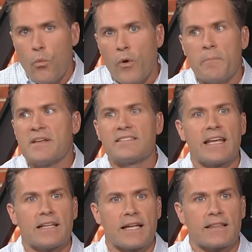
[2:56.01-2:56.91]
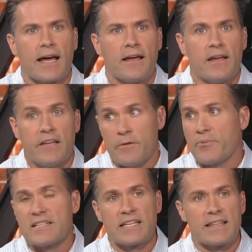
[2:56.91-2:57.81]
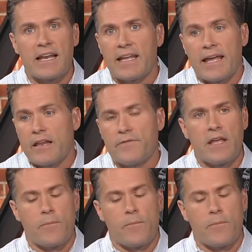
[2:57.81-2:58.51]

One mistake like that. If he plays like that again,